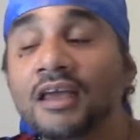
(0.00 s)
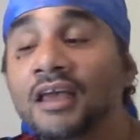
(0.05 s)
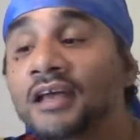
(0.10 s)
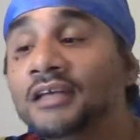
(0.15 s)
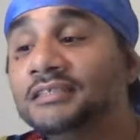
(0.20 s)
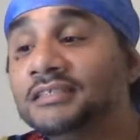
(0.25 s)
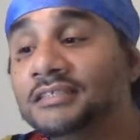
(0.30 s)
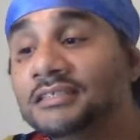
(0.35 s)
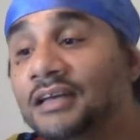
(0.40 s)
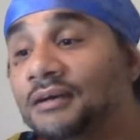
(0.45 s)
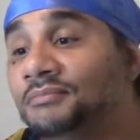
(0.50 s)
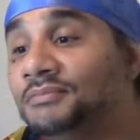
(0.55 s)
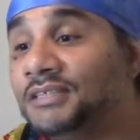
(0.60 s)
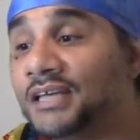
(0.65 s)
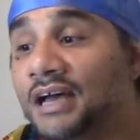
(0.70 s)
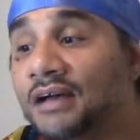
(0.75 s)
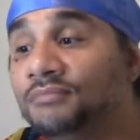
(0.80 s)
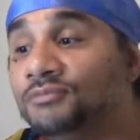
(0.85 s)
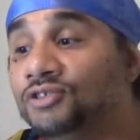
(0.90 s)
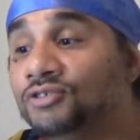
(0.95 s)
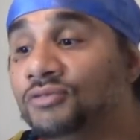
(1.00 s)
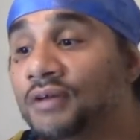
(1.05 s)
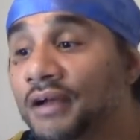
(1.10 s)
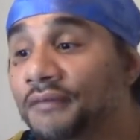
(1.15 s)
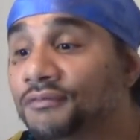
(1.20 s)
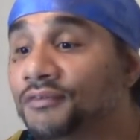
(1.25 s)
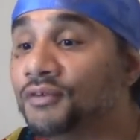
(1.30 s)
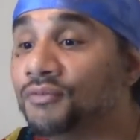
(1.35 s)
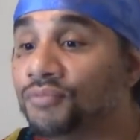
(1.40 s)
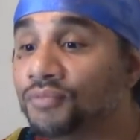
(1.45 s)
Sometimes you
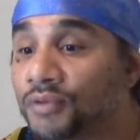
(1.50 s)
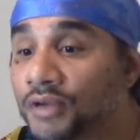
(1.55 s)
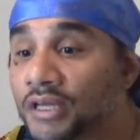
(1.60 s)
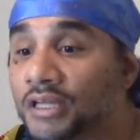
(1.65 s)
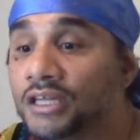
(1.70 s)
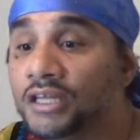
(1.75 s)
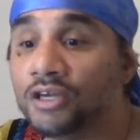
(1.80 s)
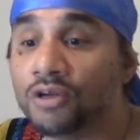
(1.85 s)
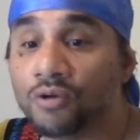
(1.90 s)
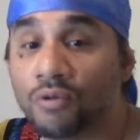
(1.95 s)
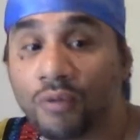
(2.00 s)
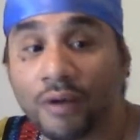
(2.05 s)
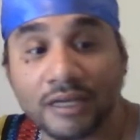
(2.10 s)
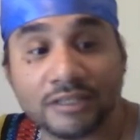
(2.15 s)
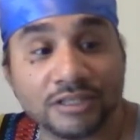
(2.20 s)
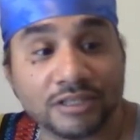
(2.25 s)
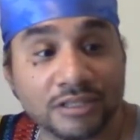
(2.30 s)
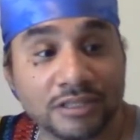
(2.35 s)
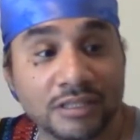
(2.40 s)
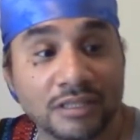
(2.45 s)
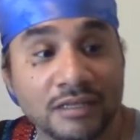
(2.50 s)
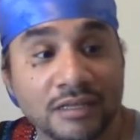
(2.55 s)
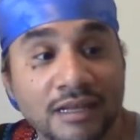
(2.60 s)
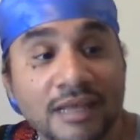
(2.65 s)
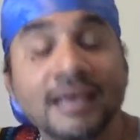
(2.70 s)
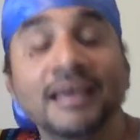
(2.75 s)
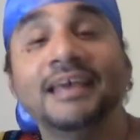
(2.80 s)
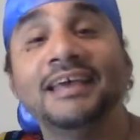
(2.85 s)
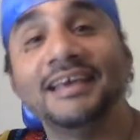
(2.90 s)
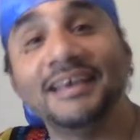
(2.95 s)
have to really question,
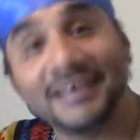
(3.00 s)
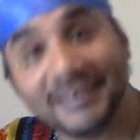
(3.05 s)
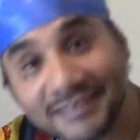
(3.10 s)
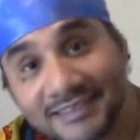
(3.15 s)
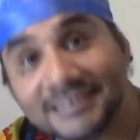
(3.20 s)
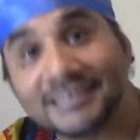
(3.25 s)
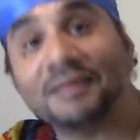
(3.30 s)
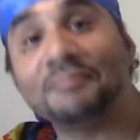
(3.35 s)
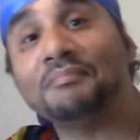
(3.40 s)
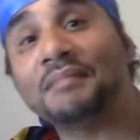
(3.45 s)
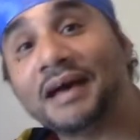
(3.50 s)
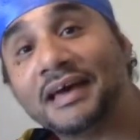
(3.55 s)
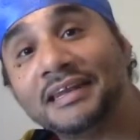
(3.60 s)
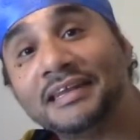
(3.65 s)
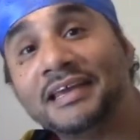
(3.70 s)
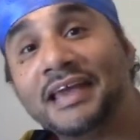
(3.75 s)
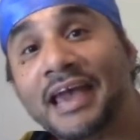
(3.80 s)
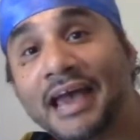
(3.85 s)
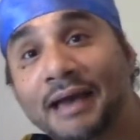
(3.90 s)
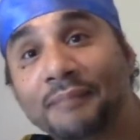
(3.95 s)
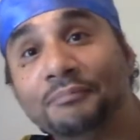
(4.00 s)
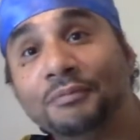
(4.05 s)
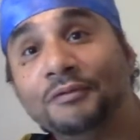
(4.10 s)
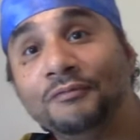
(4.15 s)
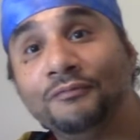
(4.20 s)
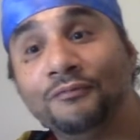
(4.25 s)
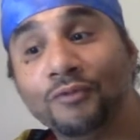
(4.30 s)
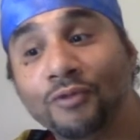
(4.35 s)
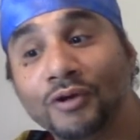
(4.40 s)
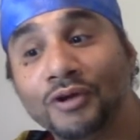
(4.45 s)
is somebody happy
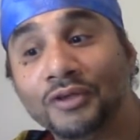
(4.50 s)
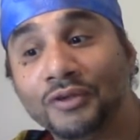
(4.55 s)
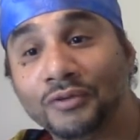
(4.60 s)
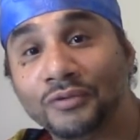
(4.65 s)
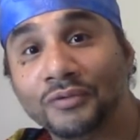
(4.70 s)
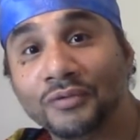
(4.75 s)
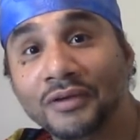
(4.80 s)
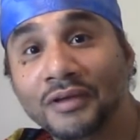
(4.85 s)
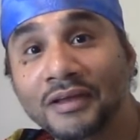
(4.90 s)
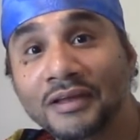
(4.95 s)
for you?